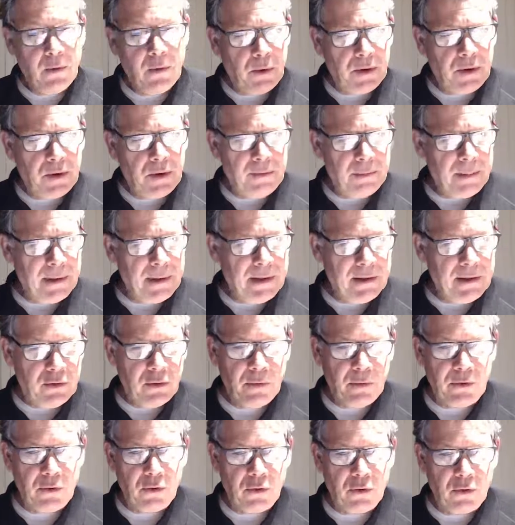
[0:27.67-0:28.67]
what have you been
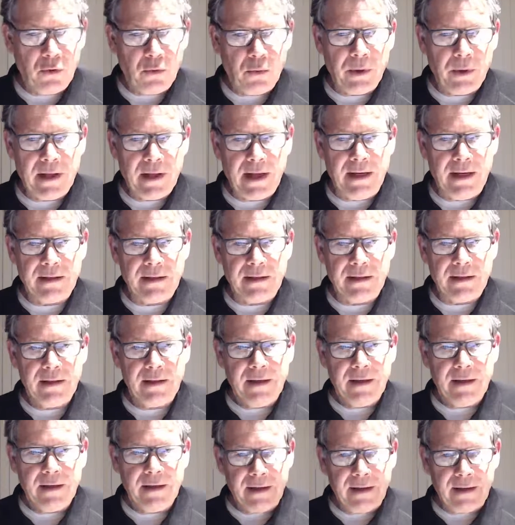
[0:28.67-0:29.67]
doing with your weekend?
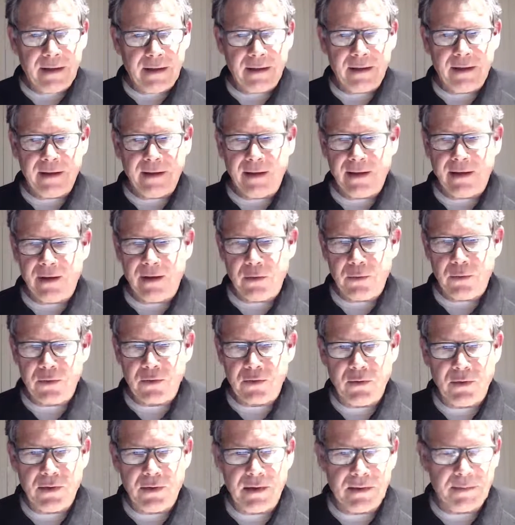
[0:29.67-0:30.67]
Another thing that I
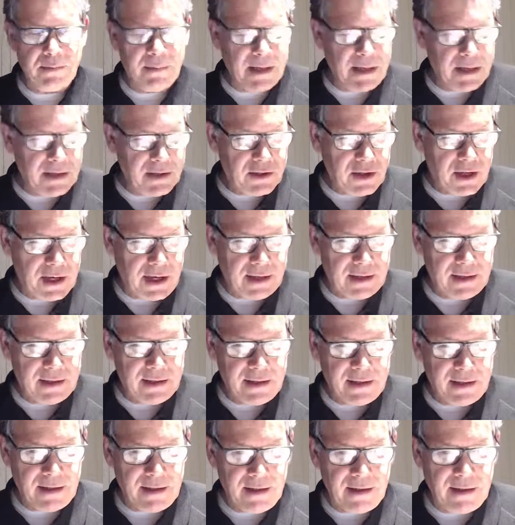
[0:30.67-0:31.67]
was doing is
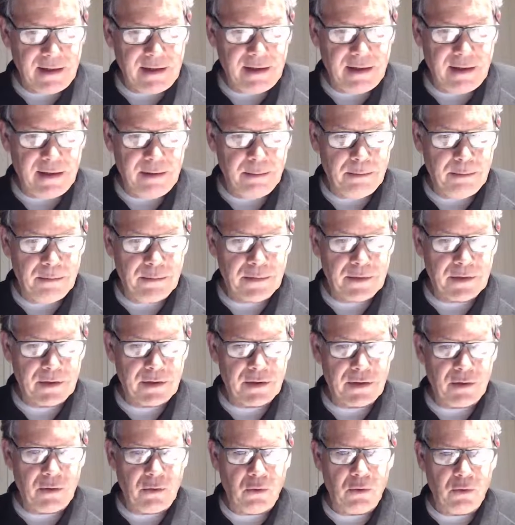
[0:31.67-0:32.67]
ManyChat
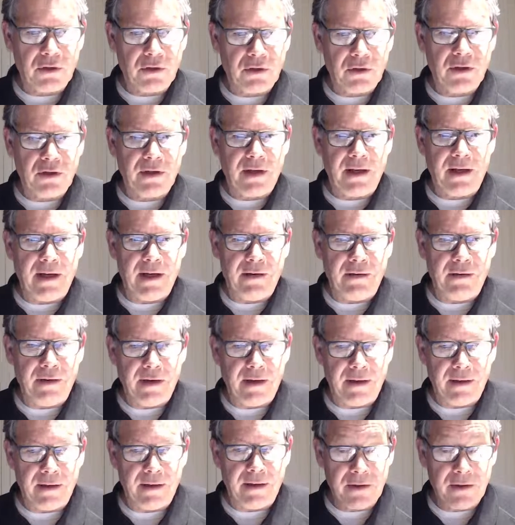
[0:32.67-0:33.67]
just launched
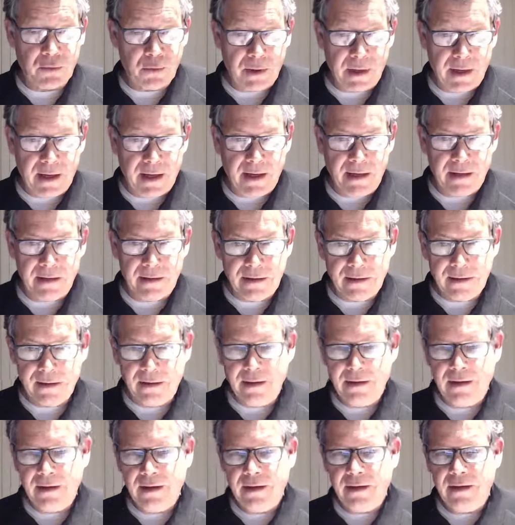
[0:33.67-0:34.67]
their this weekend
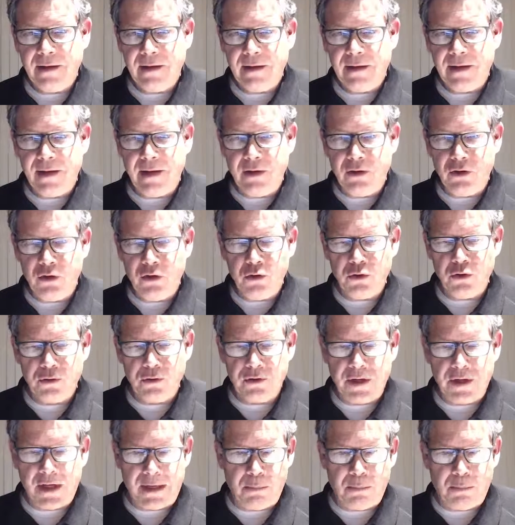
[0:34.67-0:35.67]
a new
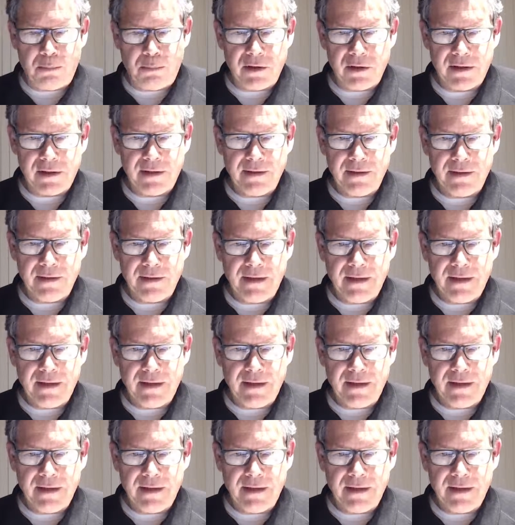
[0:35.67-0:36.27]
chatbot,